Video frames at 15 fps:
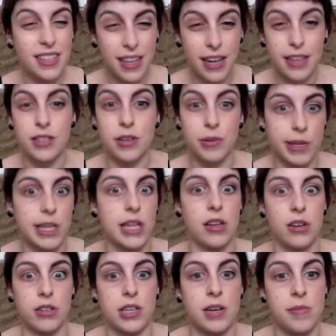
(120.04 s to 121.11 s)
last a really
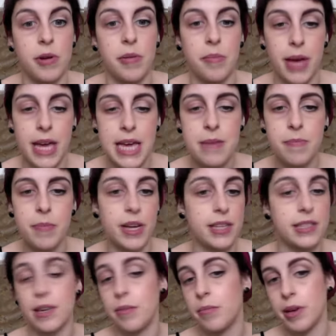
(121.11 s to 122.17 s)
long time on me, but
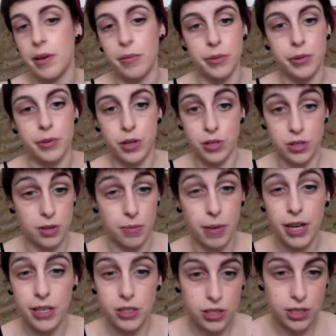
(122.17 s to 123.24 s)
some people not so
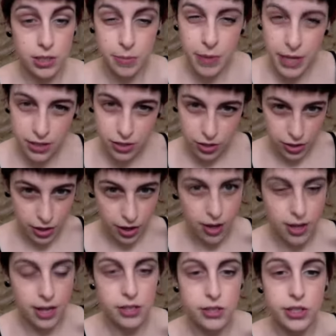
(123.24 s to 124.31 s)
much. It depends on your
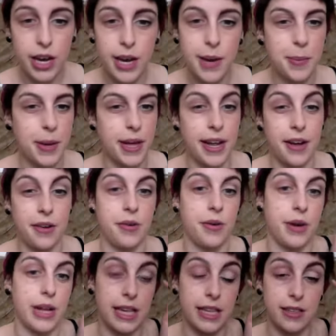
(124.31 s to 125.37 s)
eye shape and how
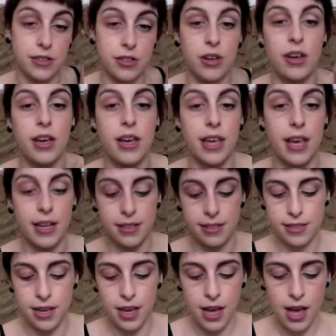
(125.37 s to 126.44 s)
oily the socket gets.
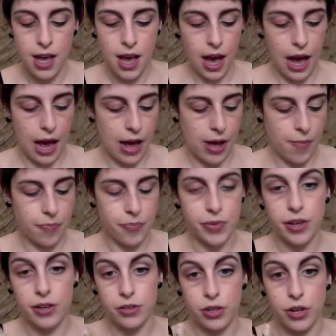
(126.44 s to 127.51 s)

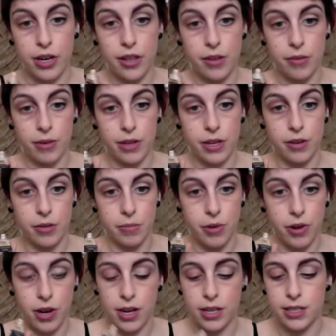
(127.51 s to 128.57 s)
So another really good
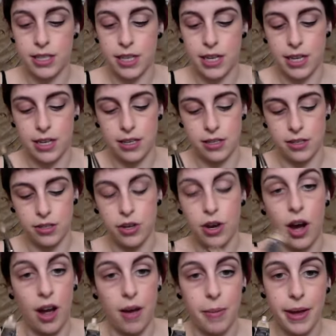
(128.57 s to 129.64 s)
product is your
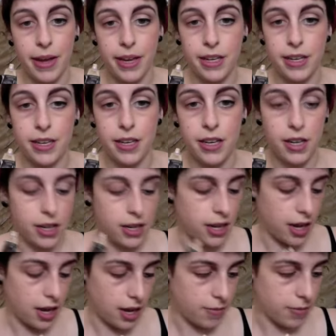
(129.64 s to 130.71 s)
eye paint.
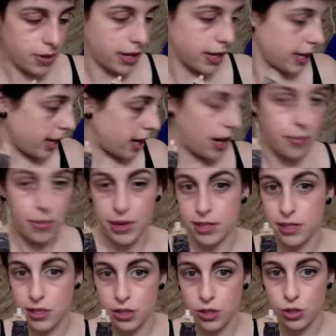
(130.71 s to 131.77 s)
You can get eye
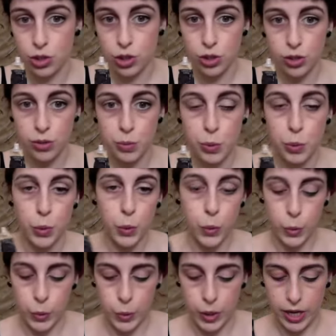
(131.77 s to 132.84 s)
paints in a tube
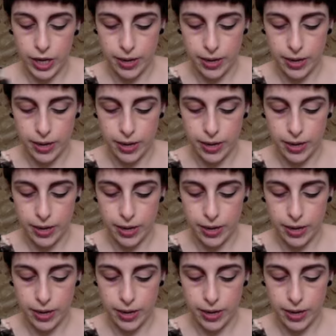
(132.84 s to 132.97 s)
or